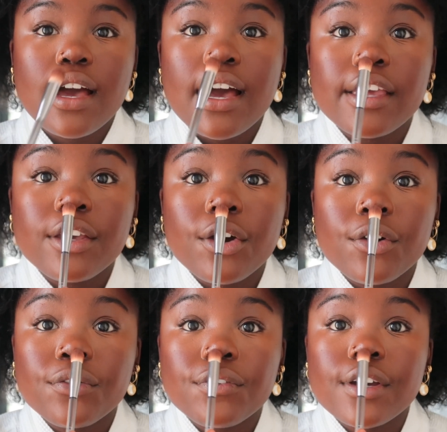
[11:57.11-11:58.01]
I go
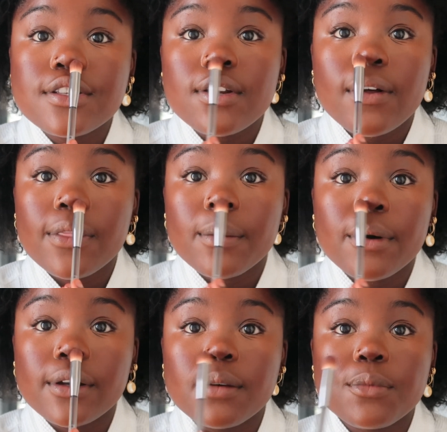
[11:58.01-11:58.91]
first on the
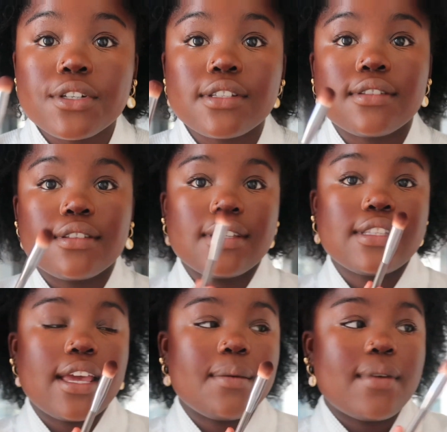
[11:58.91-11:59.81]
bottom, which is the same.